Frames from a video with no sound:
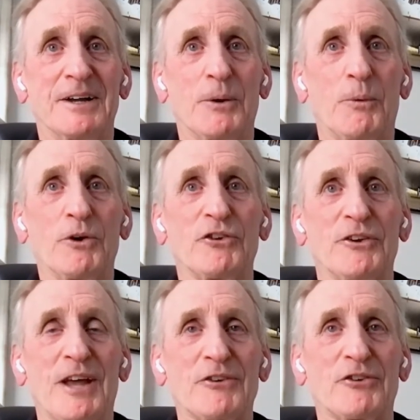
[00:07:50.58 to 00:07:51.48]
wasn't
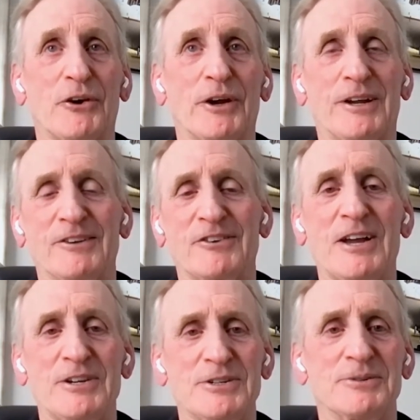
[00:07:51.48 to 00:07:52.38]
necessary because I
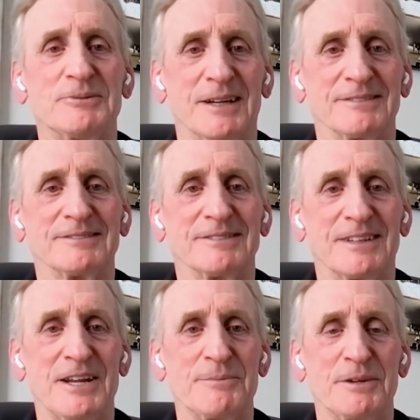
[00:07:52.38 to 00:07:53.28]
knew that
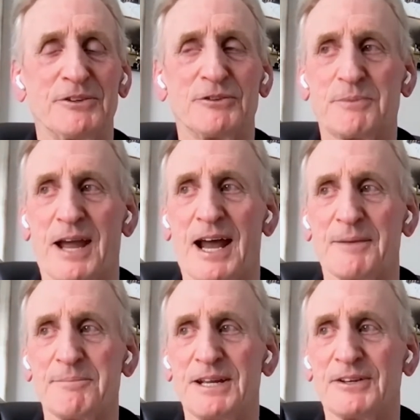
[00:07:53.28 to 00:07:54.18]
he's kind of
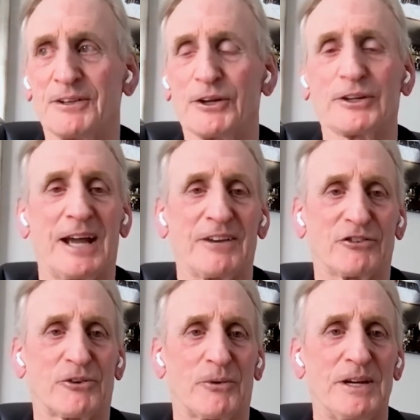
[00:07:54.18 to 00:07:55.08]
being looked at,
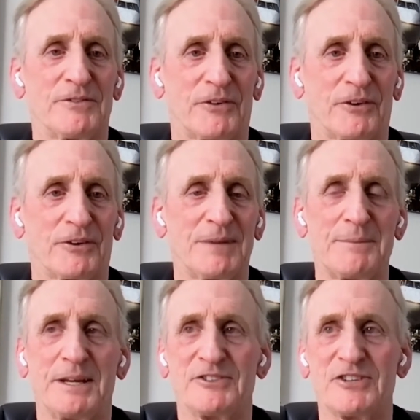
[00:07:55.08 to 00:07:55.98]
screened for maybe
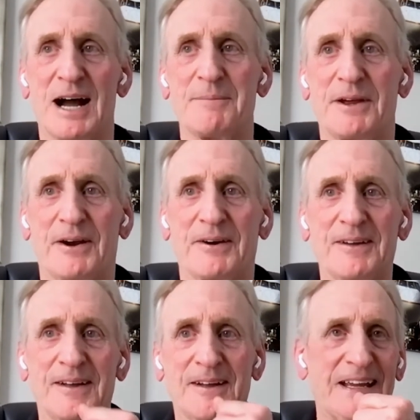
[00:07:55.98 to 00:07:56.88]
a job there,
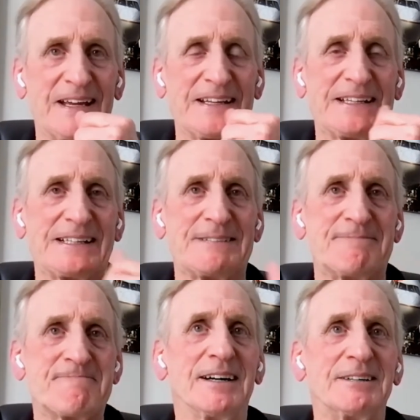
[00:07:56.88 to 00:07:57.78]
and
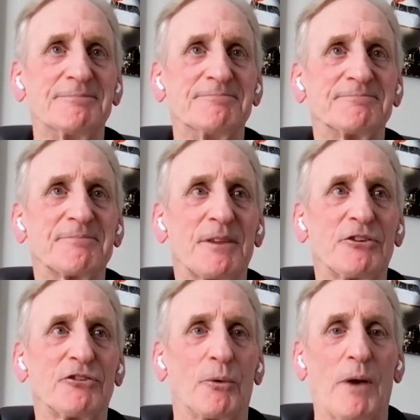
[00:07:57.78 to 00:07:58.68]

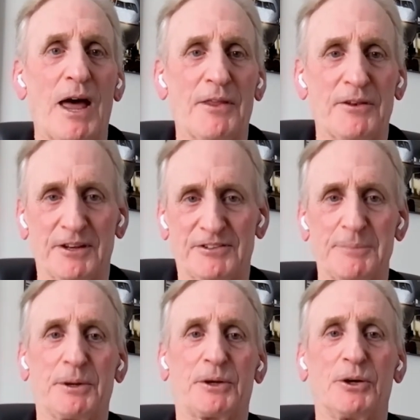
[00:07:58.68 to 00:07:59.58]
so rather than the
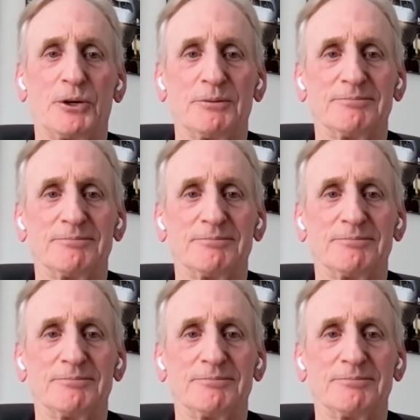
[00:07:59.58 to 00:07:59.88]
typical